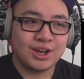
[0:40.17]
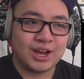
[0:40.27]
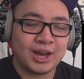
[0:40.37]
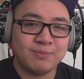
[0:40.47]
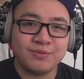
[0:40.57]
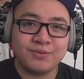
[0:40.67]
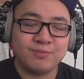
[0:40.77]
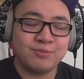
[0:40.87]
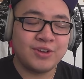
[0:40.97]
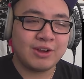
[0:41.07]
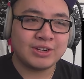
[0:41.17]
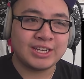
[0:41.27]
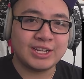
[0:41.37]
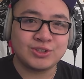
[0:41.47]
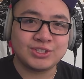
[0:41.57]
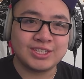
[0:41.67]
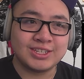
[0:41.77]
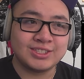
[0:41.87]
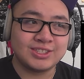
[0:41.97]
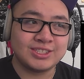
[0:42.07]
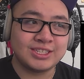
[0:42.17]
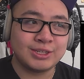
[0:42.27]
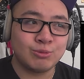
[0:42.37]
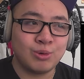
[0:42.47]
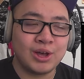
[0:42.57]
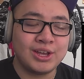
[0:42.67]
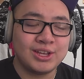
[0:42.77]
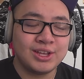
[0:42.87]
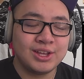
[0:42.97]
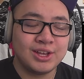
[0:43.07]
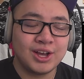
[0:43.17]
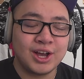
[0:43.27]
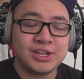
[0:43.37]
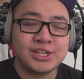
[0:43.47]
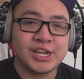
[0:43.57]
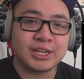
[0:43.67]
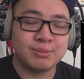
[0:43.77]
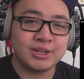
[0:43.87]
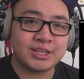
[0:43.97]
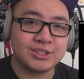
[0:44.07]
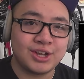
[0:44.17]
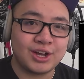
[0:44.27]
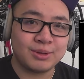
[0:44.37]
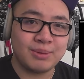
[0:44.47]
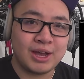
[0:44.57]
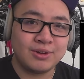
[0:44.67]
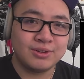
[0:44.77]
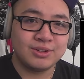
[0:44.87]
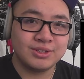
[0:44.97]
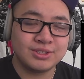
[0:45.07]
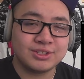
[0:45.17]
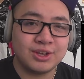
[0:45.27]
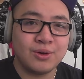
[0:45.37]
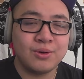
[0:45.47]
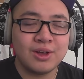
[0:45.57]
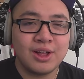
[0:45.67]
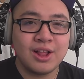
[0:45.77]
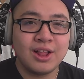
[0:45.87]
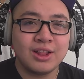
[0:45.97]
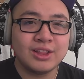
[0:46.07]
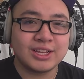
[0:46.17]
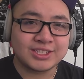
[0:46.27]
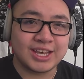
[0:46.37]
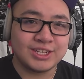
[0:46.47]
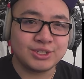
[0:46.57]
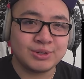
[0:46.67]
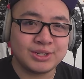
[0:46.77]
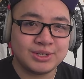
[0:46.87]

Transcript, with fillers: I'm very interested to see what Enygma can talk about. So let's get into it.